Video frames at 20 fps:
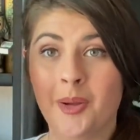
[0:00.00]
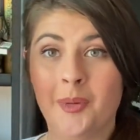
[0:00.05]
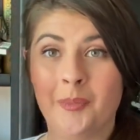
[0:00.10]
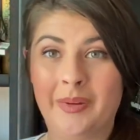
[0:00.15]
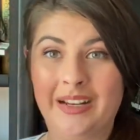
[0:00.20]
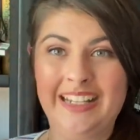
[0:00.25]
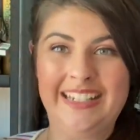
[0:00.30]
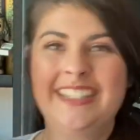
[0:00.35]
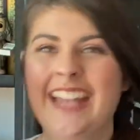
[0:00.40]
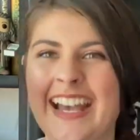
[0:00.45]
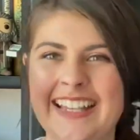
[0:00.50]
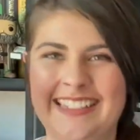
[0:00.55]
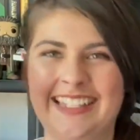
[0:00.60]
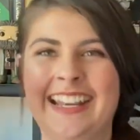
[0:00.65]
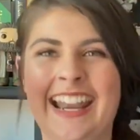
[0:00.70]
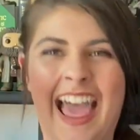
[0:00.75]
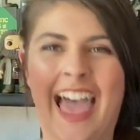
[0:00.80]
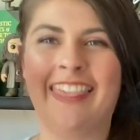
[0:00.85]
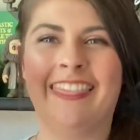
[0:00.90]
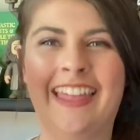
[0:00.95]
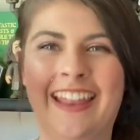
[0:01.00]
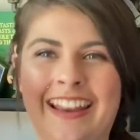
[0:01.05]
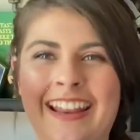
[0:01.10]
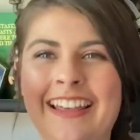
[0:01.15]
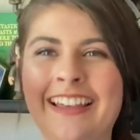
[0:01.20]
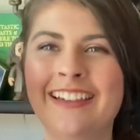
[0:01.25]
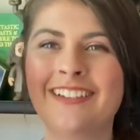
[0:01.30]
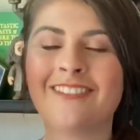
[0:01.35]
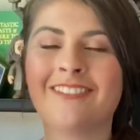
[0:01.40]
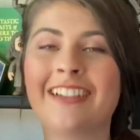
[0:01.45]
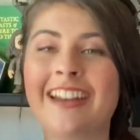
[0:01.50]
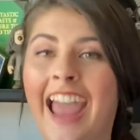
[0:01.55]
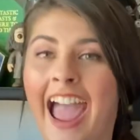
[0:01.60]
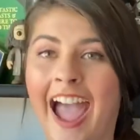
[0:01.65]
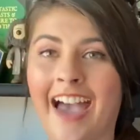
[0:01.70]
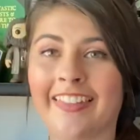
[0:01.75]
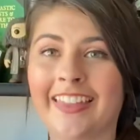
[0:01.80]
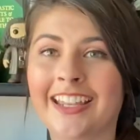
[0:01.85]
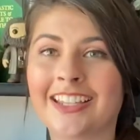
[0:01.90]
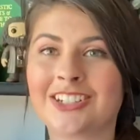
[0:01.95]
But he doesn't. And then when
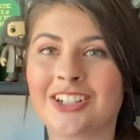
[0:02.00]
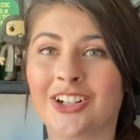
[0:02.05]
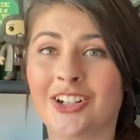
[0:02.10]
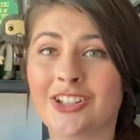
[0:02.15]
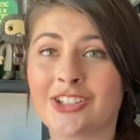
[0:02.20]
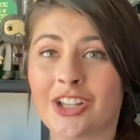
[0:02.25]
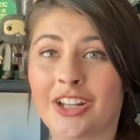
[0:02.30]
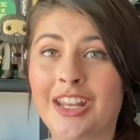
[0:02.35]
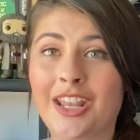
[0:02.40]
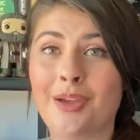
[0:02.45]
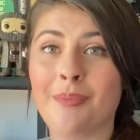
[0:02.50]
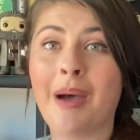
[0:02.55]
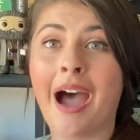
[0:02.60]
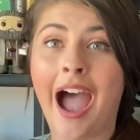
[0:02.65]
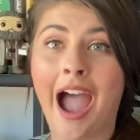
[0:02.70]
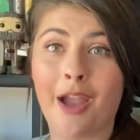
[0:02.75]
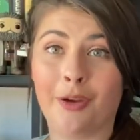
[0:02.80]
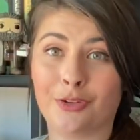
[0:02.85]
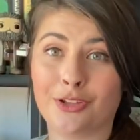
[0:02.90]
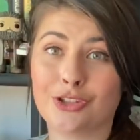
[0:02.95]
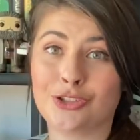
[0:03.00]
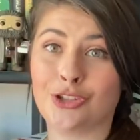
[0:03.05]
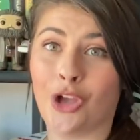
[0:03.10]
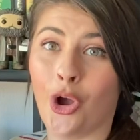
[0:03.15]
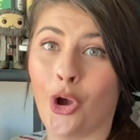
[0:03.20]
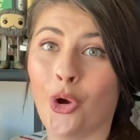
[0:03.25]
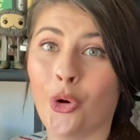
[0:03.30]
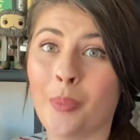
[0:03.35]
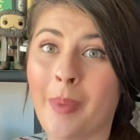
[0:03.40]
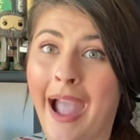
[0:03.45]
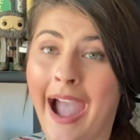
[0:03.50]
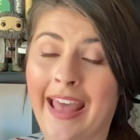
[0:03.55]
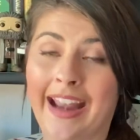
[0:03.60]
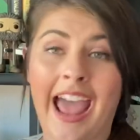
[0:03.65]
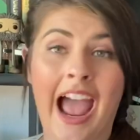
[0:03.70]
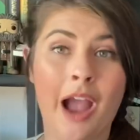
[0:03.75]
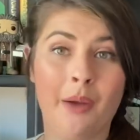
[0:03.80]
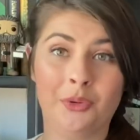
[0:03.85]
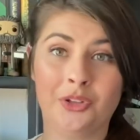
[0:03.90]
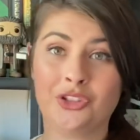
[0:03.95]
Alec turns on him, I was so mad.
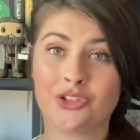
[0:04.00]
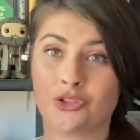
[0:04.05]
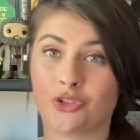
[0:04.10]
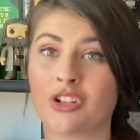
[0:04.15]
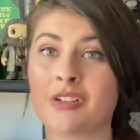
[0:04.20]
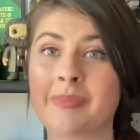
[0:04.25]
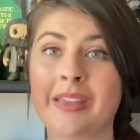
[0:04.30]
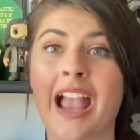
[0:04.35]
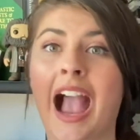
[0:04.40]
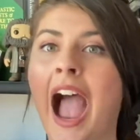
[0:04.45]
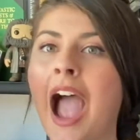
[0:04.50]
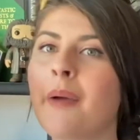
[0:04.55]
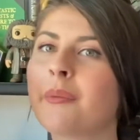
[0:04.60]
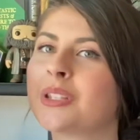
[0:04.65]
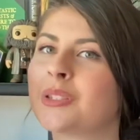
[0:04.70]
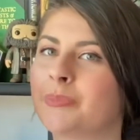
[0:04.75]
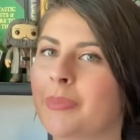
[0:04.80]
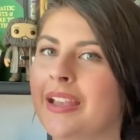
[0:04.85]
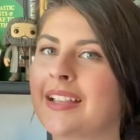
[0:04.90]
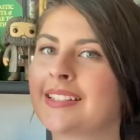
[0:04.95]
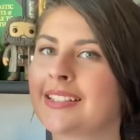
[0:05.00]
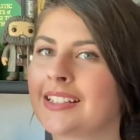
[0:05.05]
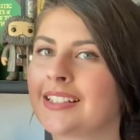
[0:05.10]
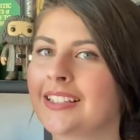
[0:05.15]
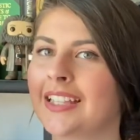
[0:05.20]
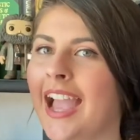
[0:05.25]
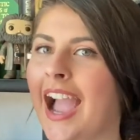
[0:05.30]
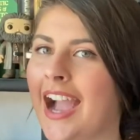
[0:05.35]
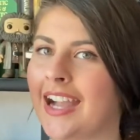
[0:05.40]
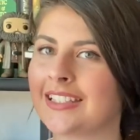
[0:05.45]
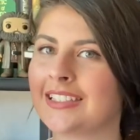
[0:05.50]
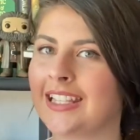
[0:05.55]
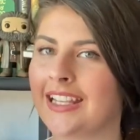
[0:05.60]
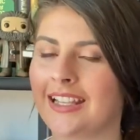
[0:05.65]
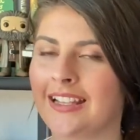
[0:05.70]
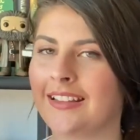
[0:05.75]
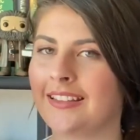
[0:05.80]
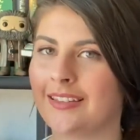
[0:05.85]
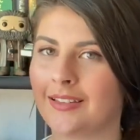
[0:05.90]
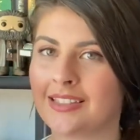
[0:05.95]
I was screaming. I was basically
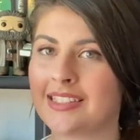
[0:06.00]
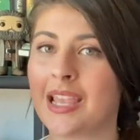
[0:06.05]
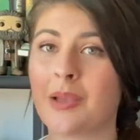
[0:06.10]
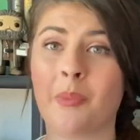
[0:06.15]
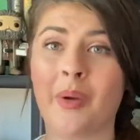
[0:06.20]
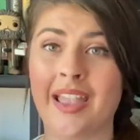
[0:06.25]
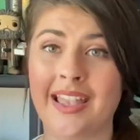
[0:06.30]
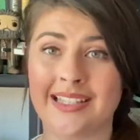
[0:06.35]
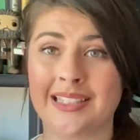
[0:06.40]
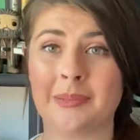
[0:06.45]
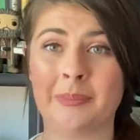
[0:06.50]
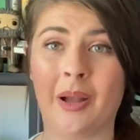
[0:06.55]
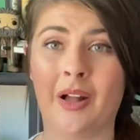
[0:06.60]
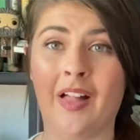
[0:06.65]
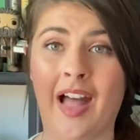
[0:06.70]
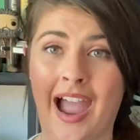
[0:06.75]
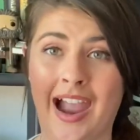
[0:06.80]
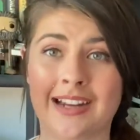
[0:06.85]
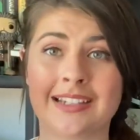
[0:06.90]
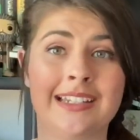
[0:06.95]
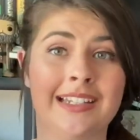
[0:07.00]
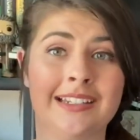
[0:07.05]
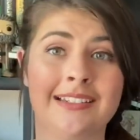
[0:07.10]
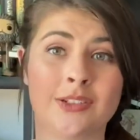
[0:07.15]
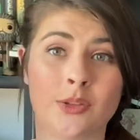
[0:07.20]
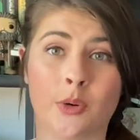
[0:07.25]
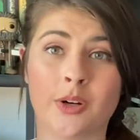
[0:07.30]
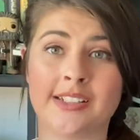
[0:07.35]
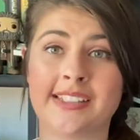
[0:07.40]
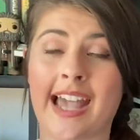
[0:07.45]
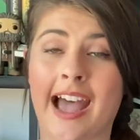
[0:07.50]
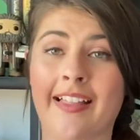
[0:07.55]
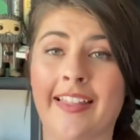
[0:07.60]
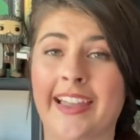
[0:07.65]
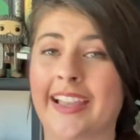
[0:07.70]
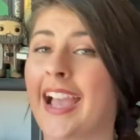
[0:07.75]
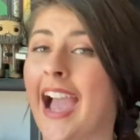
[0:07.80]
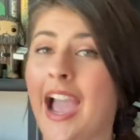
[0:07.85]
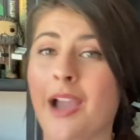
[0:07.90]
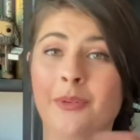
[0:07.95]
acting the same way Isabel acted towards
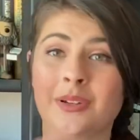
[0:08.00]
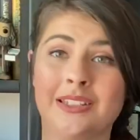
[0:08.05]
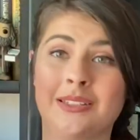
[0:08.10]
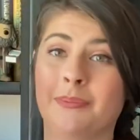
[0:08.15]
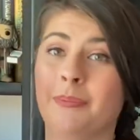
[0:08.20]
Alec. I was